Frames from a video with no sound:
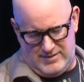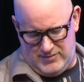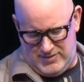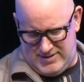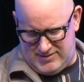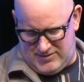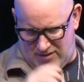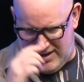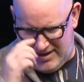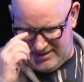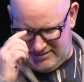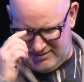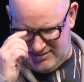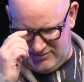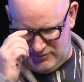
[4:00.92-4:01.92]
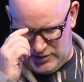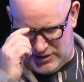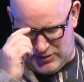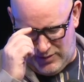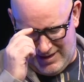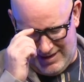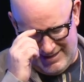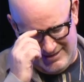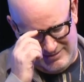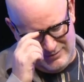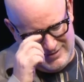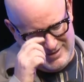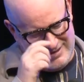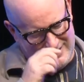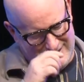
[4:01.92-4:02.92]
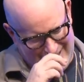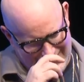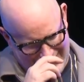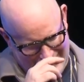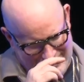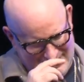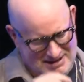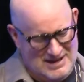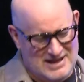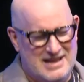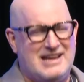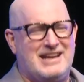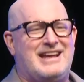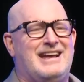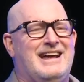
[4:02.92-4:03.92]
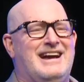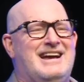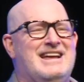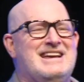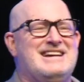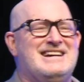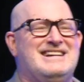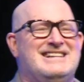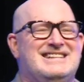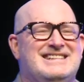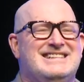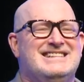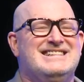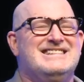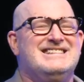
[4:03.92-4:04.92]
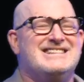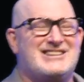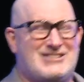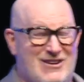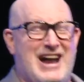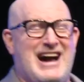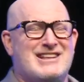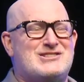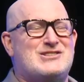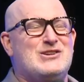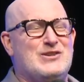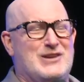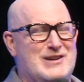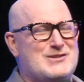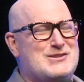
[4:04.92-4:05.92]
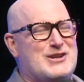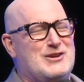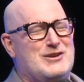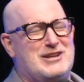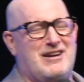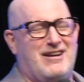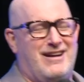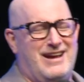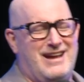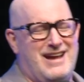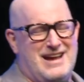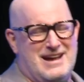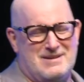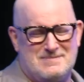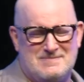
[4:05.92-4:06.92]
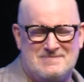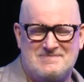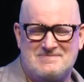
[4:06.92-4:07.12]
with Grant, with Grant, with Glenn. Uh, Grant, too, he was a good guy. Um,